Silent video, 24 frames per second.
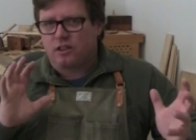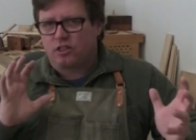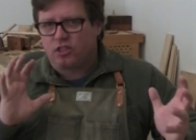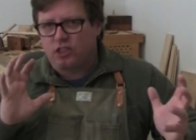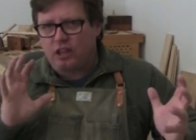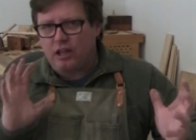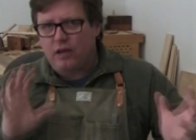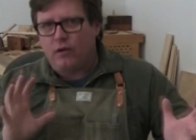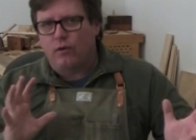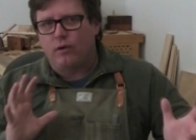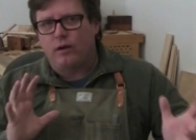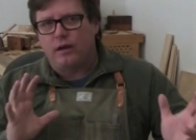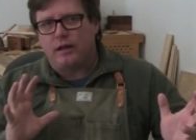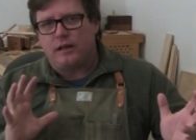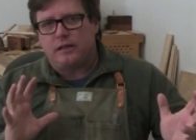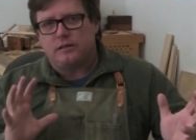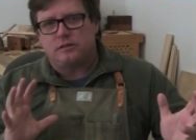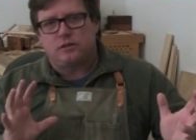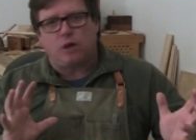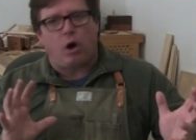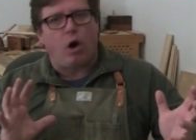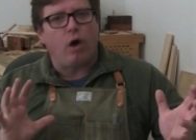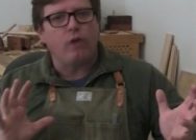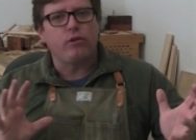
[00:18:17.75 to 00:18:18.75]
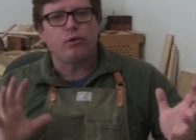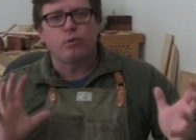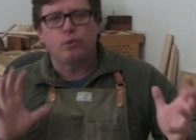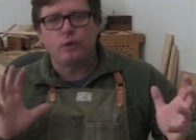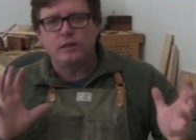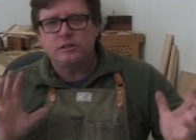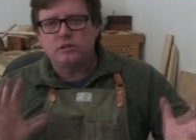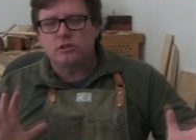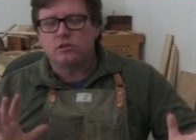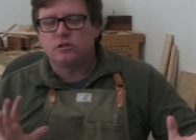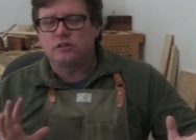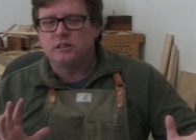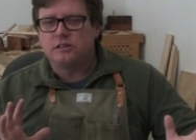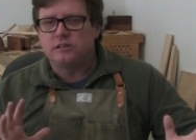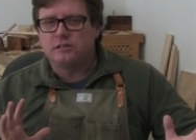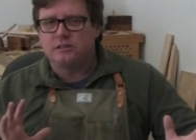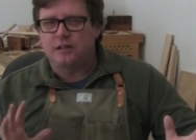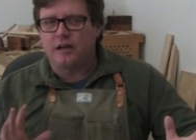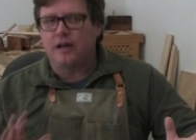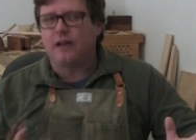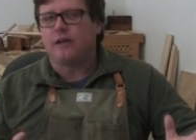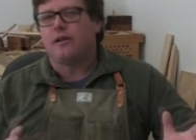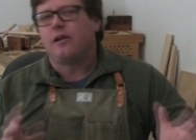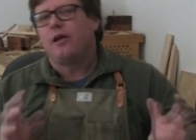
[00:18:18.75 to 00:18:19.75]
theories, all the research he's
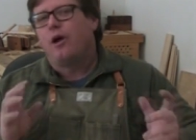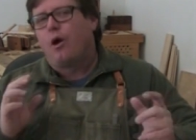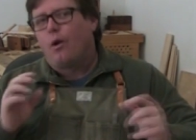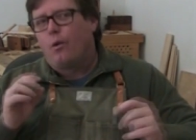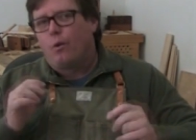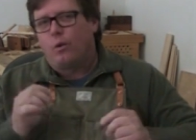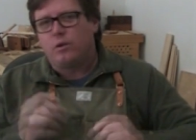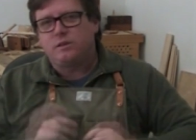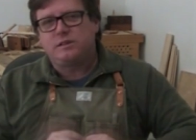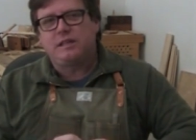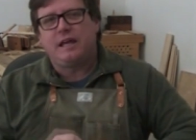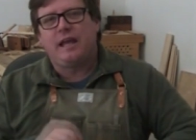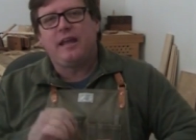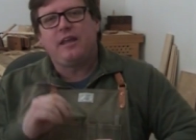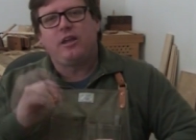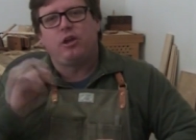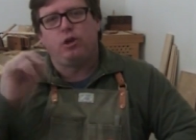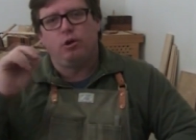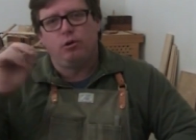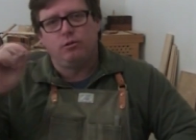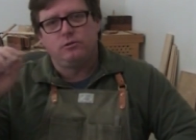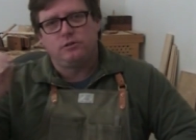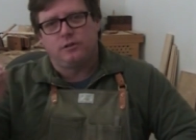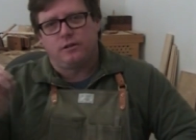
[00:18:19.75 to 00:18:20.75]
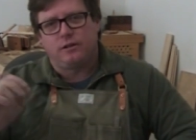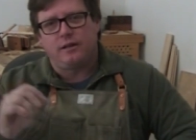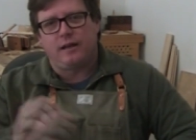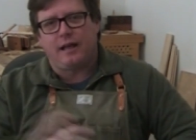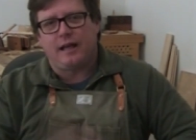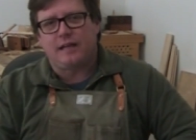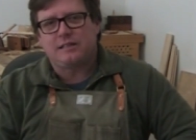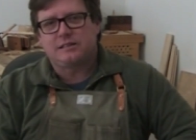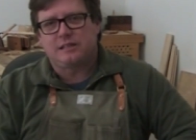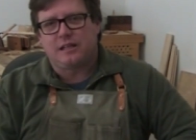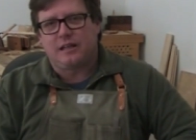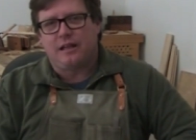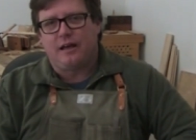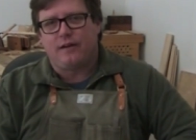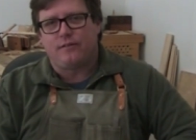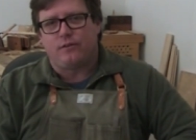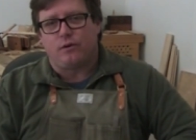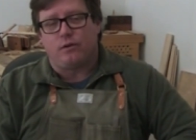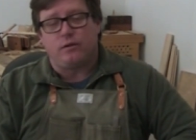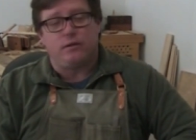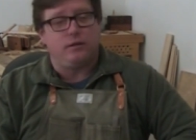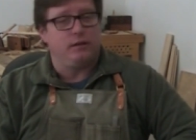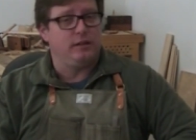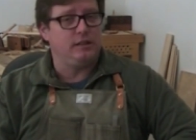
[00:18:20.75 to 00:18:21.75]
done, will take you to the next level.